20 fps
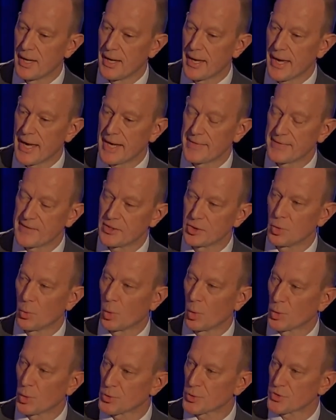And then you will
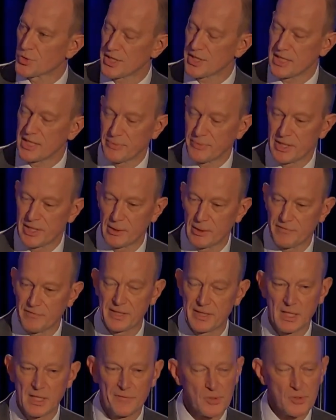also see
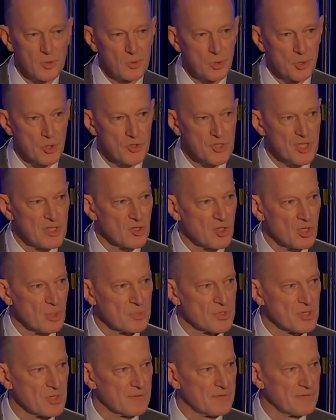innovative solutions in
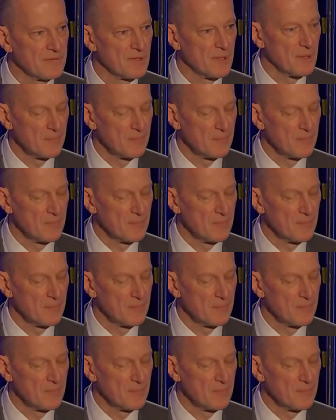terms of